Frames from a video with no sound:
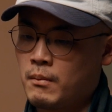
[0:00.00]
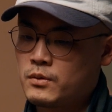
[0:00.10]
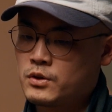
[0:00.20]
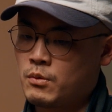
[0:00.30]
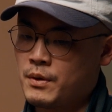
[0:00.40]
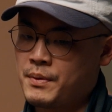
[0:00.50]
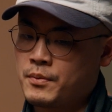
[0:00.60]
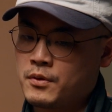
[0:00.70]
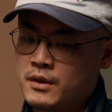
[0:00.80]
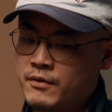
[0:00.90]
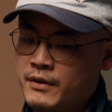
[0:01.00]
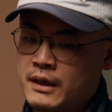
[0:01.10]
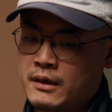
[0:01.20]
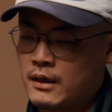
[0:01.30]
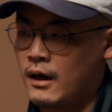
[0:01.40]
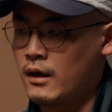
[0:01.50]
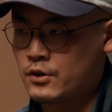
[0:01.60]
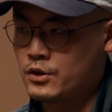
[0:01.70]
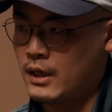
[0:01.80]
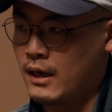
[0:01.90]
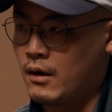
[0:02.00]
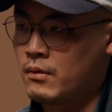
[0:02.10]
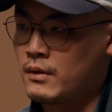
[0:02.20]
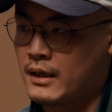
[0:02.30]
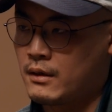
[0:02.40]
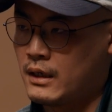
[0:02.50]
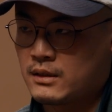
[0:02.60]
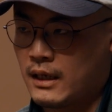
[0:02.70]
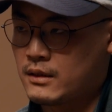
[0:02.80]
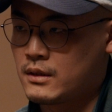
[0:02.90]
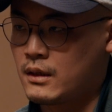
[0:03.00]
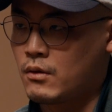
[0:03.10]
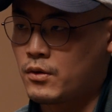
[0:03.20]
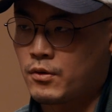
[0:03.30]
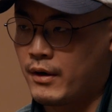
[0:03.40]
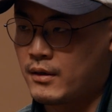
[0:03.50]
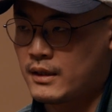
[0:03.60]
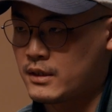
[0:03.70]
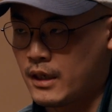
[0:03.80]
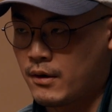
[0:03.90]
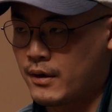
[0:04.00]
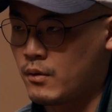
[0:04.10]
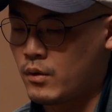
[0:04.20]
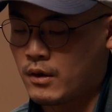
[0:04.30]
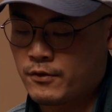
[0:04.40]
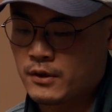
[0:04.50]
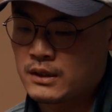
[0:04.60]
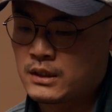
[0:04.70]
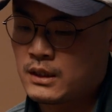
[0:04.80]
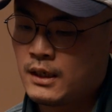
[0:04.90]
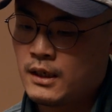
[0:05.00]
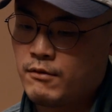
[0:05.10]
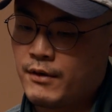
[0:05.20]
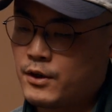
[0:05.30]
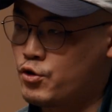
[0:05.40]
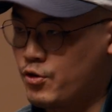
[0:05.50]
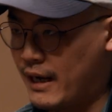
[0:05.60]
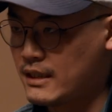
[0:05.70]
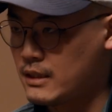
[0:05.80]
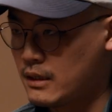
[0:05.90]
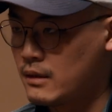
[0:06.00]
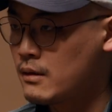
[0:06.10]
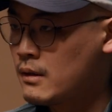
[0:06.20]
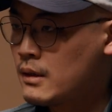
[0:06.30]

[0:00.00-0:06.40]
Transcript: So many people living in a college town like East Lansing or the Greater Lansing area, whatever. It's very transient.